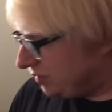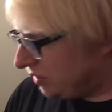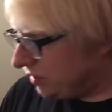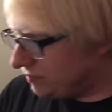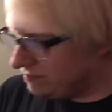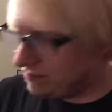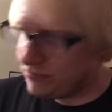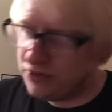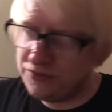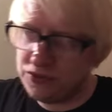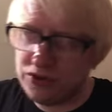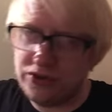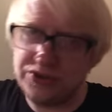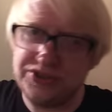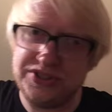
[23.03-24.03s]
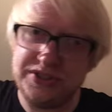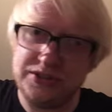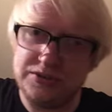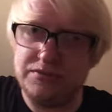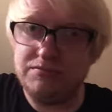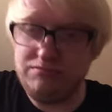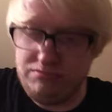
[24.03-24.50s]
but of course
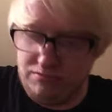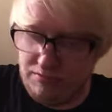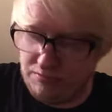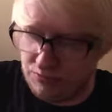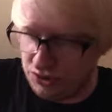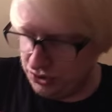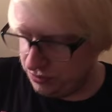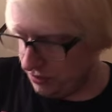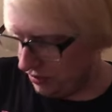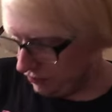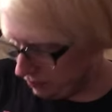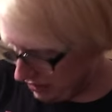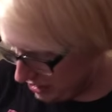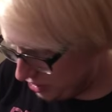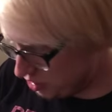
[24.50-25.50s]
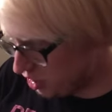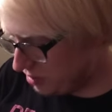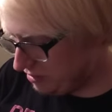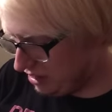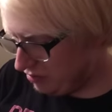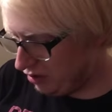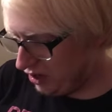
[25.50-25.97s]
I'd much rather be in
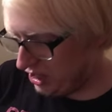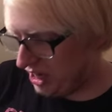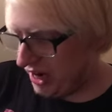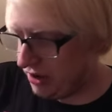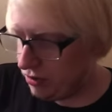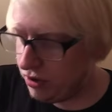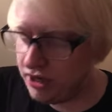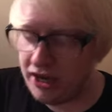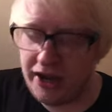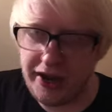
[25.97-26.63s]
Germany right now.